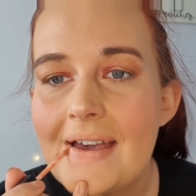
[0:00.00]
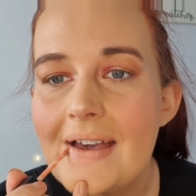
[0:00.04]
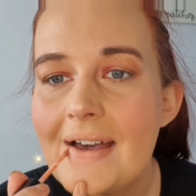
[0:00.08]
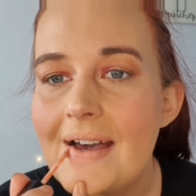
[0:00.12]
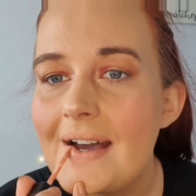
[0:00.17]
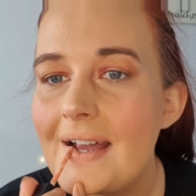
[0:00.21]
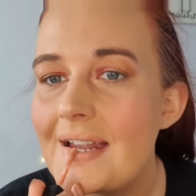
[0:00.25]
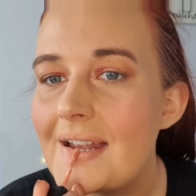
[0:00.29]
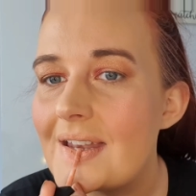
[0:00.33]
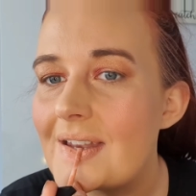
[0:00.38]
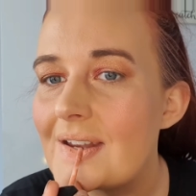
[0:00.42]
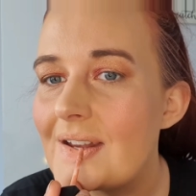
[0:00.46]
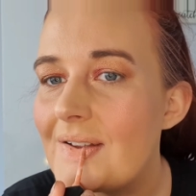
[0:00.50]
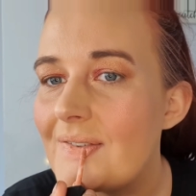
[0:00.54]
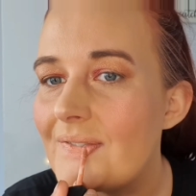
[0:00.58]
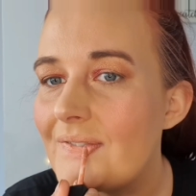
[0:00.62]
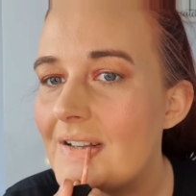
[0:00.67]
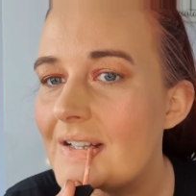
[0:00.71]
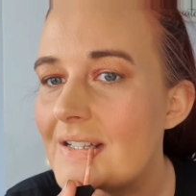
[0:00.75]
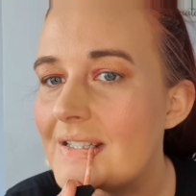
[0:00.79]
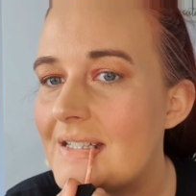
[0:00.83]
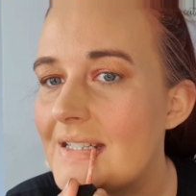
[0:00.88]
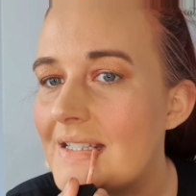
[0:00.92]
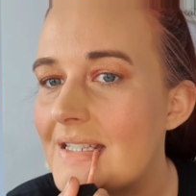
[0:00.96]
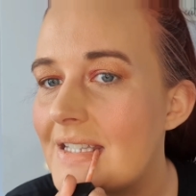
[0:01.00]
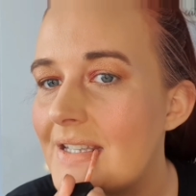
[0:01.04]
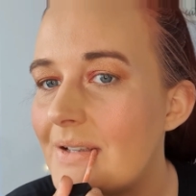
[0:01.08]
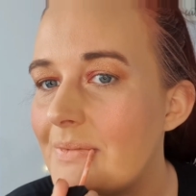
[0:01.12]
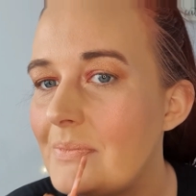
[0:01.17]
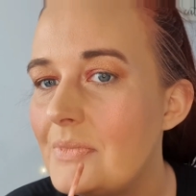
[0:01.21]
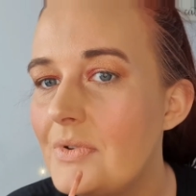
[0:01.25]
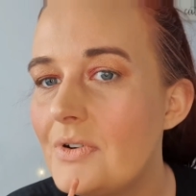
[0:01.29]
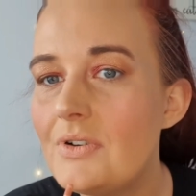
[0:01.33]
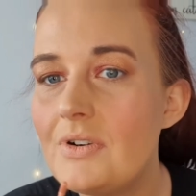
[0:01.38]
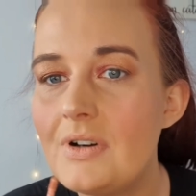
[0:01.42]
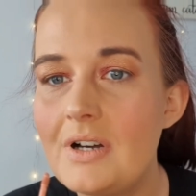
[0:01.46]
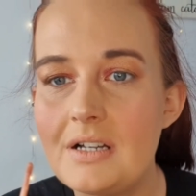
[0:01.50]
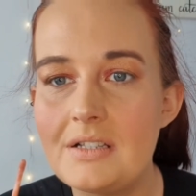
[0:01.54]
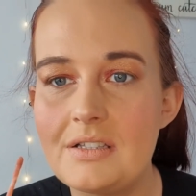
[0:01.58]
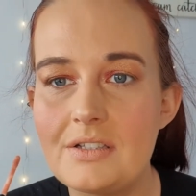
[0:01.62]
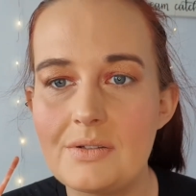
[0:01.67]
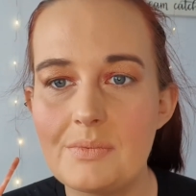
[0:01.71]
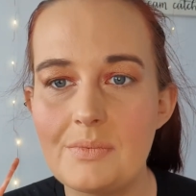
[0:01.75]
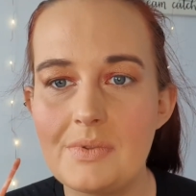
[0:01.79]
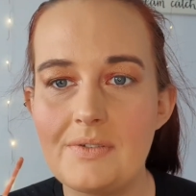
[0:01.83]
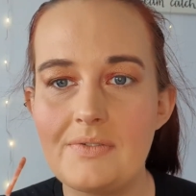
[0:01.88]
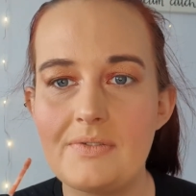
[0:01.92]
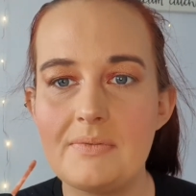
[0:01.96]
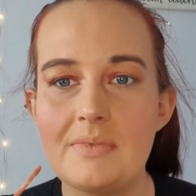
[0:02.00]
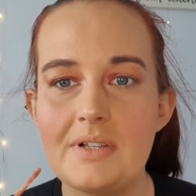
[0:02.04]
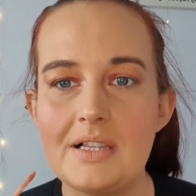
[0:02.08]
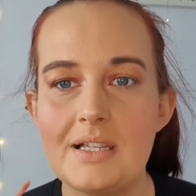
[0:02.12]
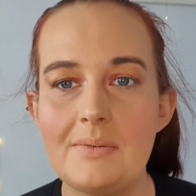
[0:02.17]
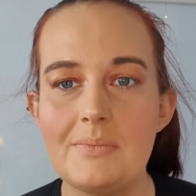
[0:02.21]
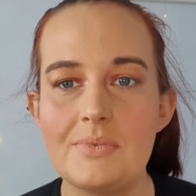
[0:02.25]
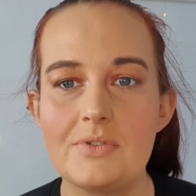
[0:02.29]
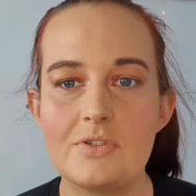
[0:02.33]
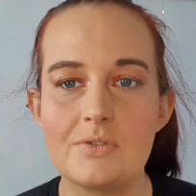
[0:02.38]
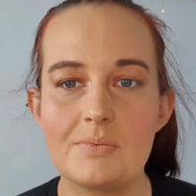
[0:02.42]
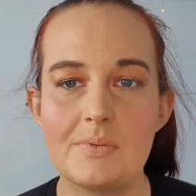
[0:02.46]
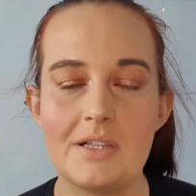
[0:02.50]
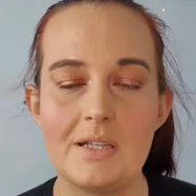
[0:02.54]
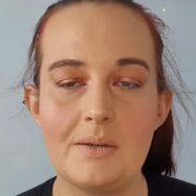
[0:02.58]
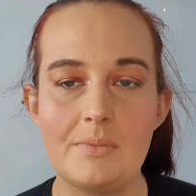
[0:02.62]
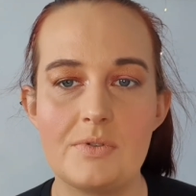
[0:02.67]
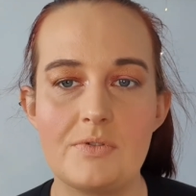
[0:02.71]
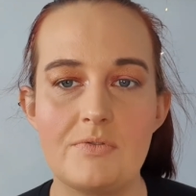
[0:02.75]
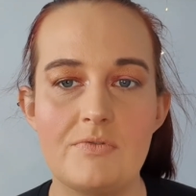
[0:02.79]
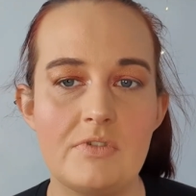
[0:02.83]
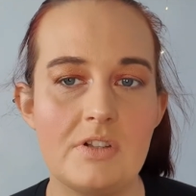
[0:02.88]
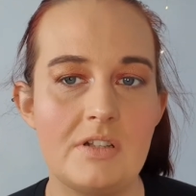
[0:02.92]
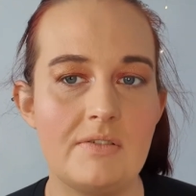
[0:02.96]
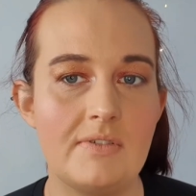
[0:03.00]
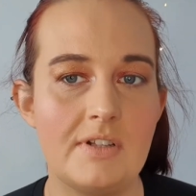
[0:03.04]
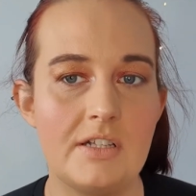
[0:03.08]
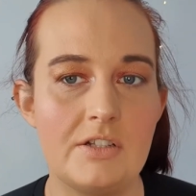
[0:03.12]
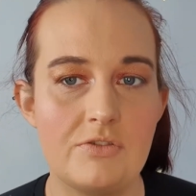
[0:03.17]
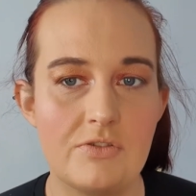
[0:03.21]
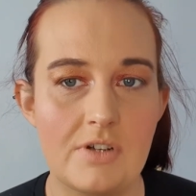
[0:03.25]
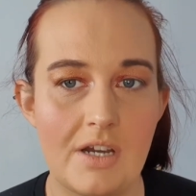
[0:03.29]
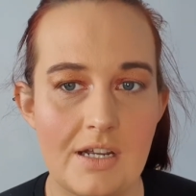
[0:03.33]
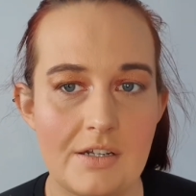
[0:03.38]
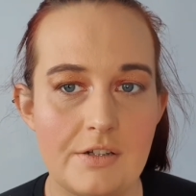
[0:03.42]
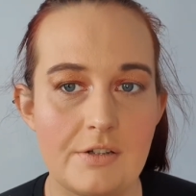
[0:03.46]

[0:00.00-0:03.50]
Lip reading: I need to invest in some more and something for my lips because my lips are really, really dry.